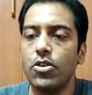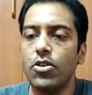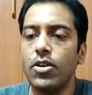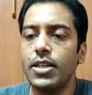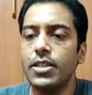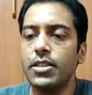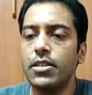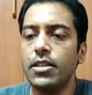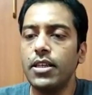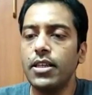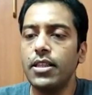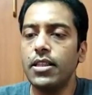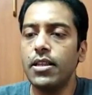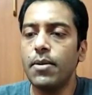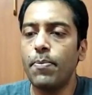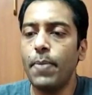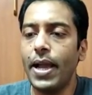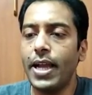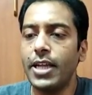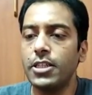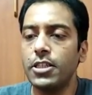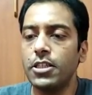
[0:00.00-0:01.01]
So you can see in
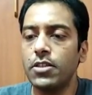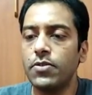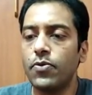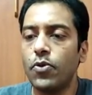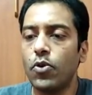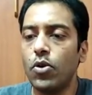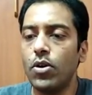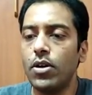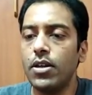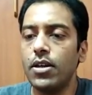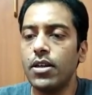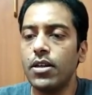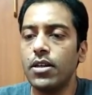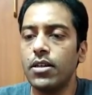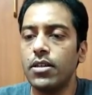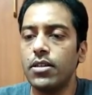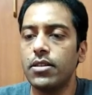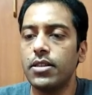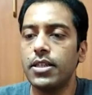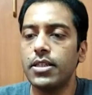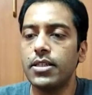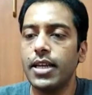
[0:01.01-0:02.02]
the packages
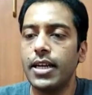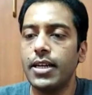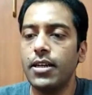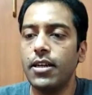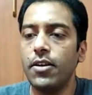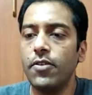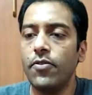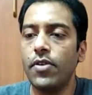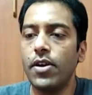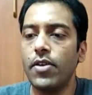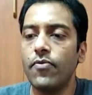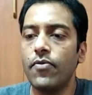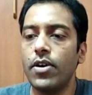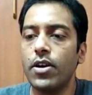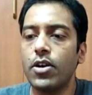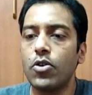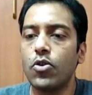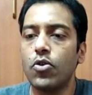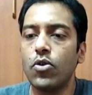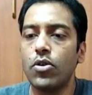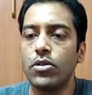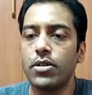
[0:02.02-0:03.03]
folder, this Entity
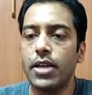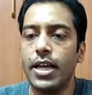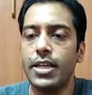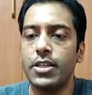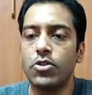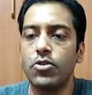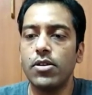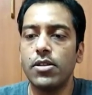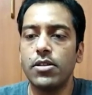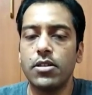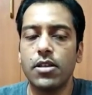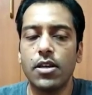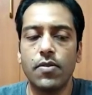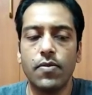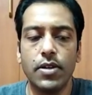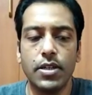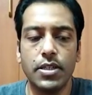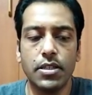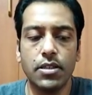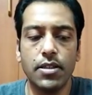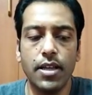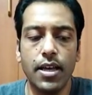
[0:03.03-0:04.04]
Framework Core SQL
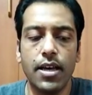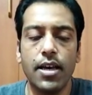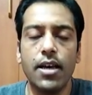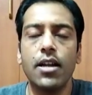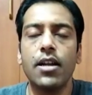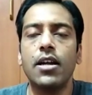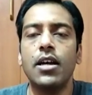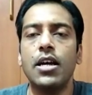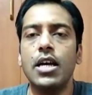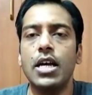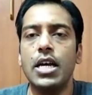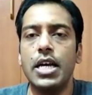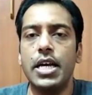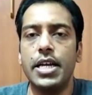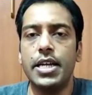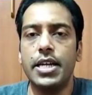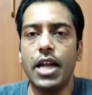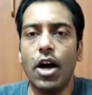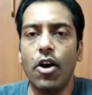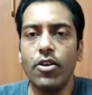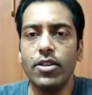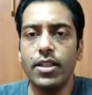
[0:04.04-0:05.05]
Server is there.
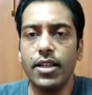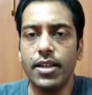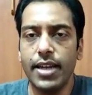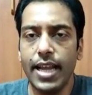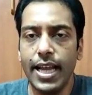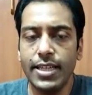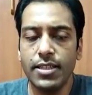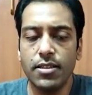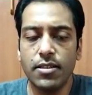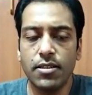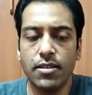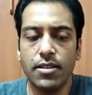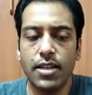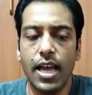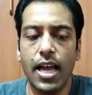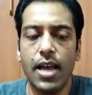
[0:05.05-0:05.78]
Now in the next